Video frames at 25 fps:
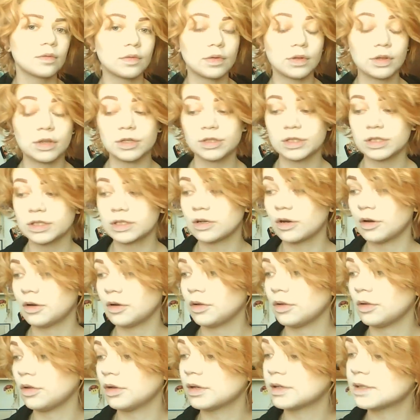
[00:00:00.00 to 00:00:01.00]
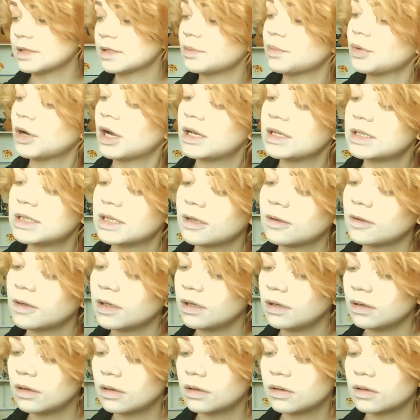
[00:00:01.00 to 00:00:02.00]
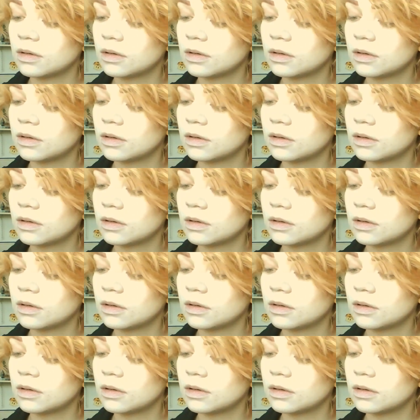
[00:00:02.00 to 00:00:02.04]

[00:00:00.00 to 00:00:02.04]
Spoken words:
for this dark look, surprisingly.